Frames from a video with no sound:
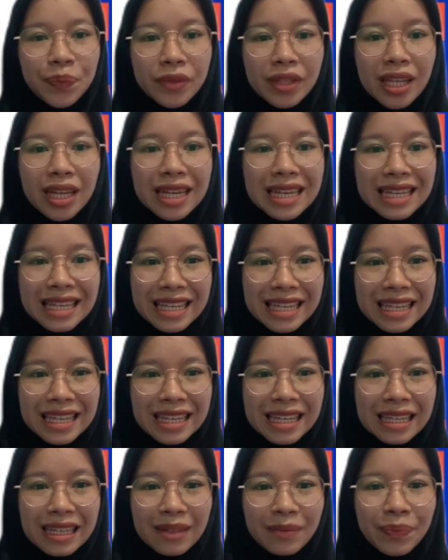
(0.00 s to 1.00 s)
E.
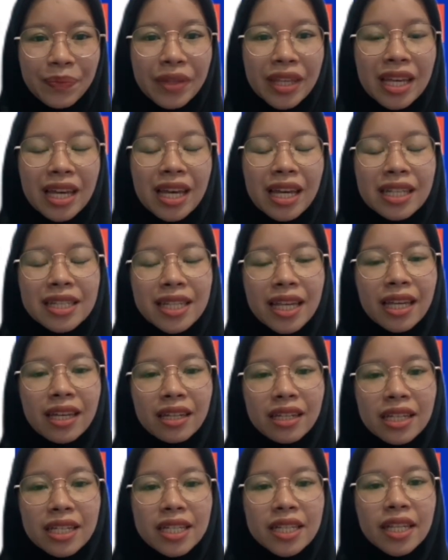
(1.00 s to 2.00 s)
The second is
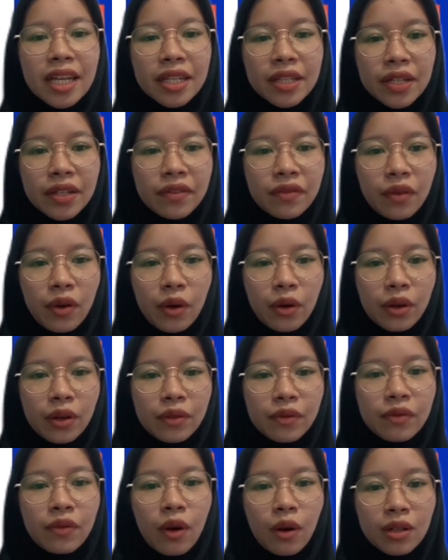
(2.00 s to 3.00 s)
center vowels.